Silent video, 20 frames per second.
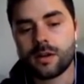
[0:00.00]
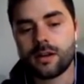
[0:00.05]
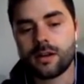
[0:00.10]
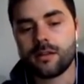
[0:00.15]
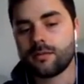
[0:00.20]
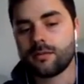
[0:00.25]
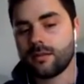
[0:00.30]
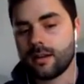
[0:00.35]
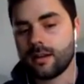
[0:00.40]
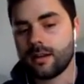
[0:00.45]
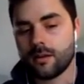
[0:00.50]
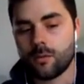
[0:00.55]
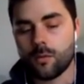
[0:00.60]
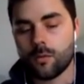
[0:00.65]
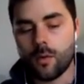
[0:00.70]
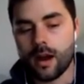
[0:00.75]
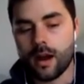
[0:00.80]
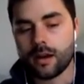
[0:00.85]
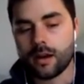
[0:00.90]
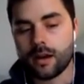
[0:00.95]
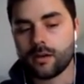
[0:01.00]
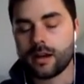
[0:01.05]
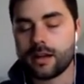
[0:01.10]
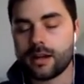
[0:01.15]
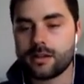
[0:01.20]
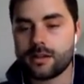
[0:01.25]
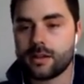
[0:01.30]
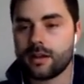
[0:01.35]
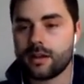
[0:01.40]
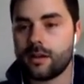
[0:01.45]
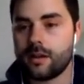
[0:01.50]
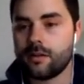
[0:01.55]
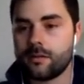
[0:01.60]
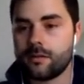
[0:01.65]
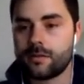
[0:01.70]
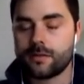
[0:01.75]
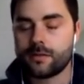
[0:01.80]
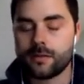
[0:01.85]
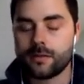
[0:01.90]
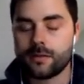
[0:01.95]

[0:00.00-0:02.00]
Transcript: well in a wide range of